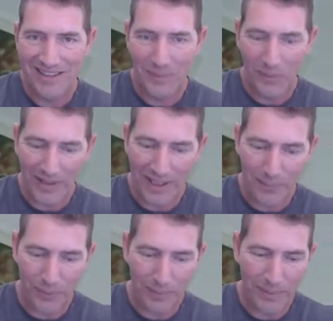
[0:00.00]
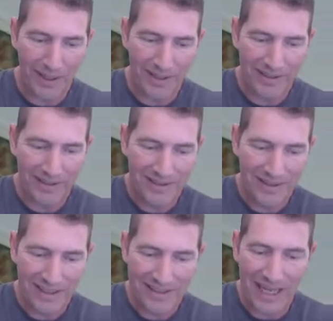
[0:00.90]
Boy, that's pretty bad.
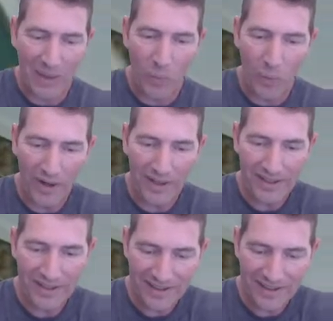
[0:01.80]
Not one